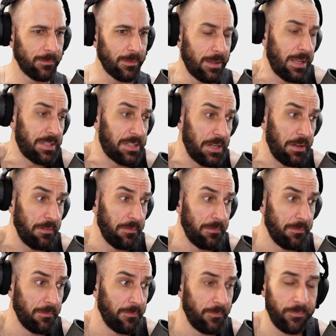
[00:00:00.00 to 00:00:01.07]
That's it.
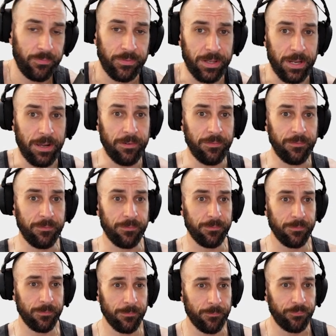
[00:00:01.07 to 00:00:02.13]
Yeah.
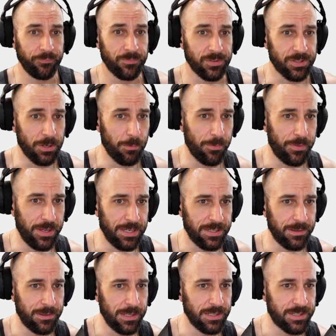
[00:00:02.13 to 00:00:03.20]
So this
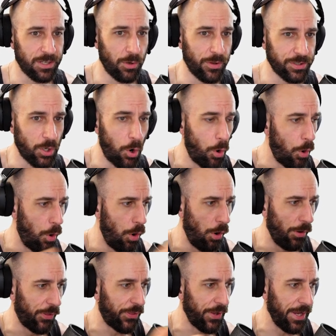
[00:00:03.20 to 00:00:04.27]
this this whole
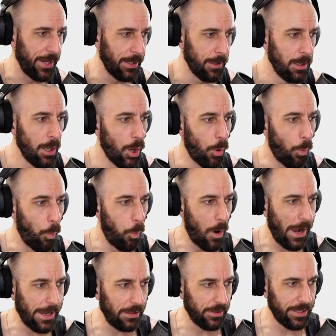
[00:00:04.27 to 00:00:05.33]
thing,
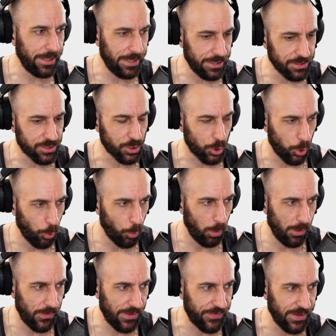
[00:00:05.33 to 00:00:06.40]
while it is
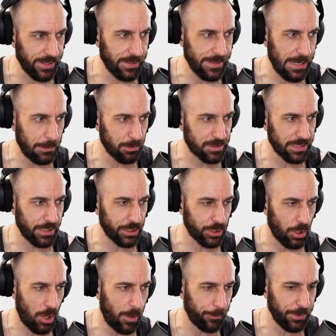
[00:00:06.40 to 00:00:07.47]
cool that they announced at a
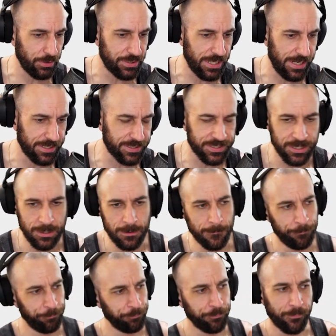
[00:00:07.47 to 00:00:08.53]
Computex,
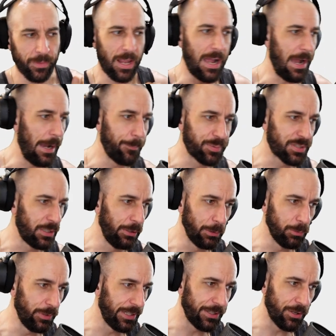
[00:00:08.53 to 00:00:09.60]

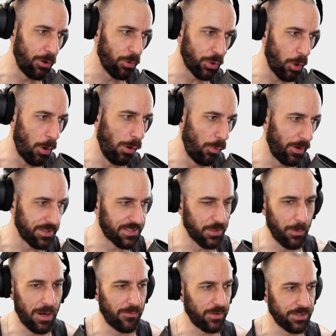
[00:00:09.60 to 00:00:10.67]
absolutely no goal
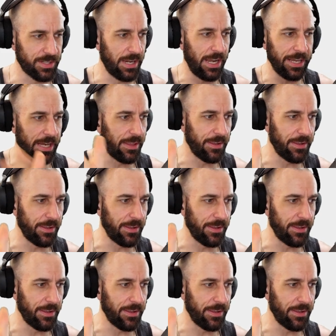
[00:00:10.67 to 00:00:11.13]
whatsoever to any of